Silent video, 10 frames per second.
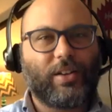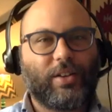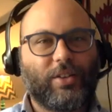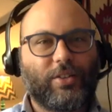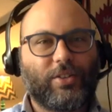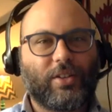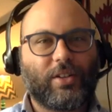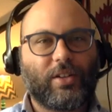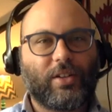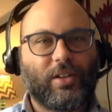this
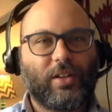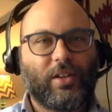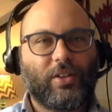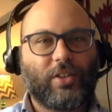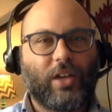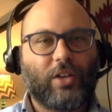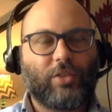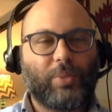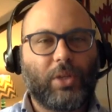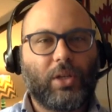kind
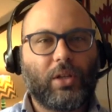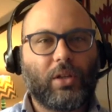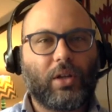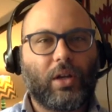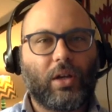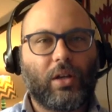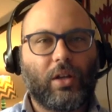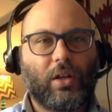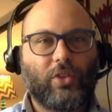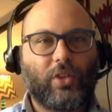of being that
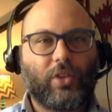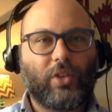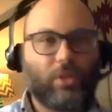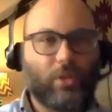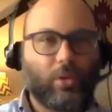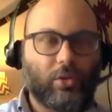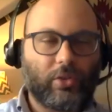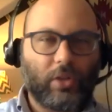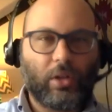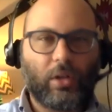is not even
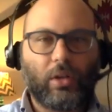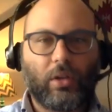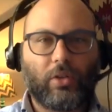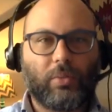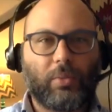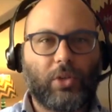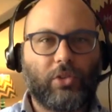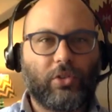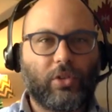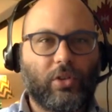noticing the
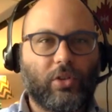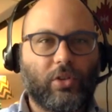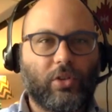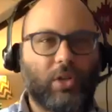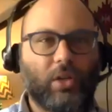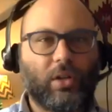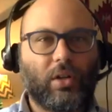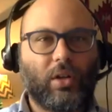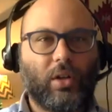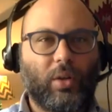smudges on the screen
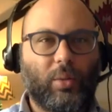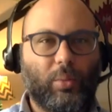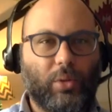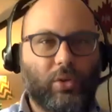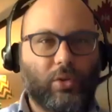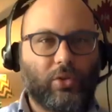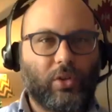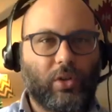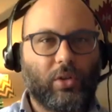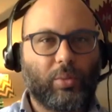because
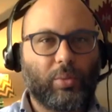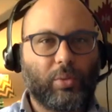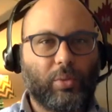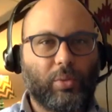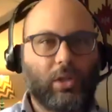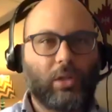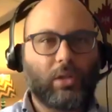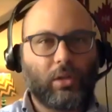they're completely